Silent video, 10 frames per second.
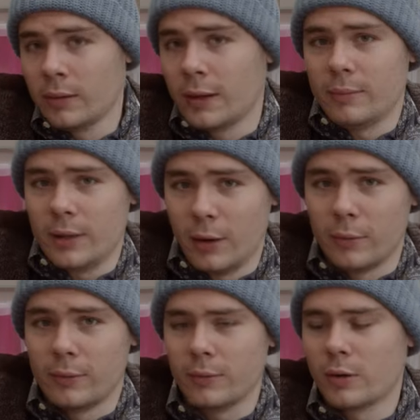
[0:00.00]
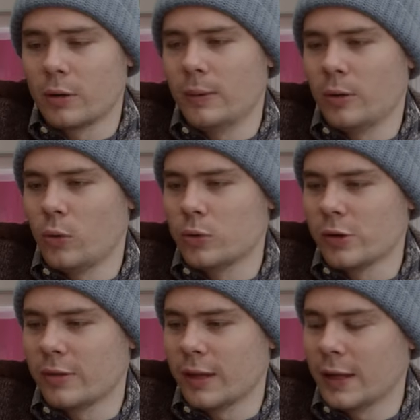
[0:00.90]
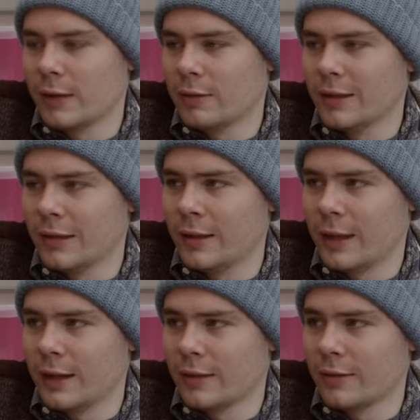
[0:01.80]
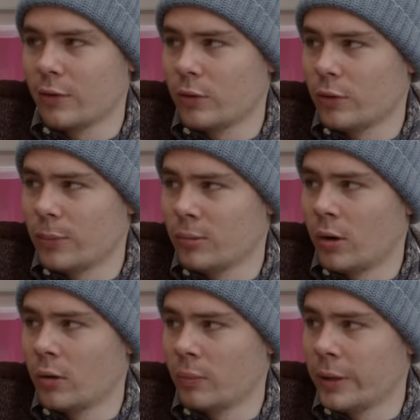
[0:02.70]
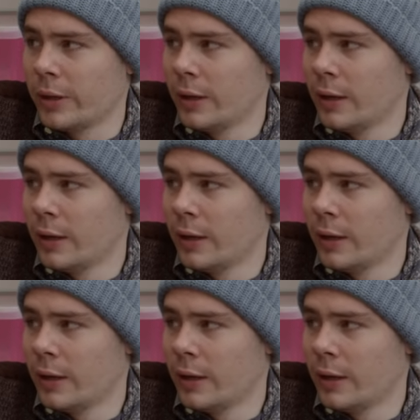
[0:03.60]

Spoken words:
That, you know, you've got to be cautious thinking things like that because you could always be wrong. But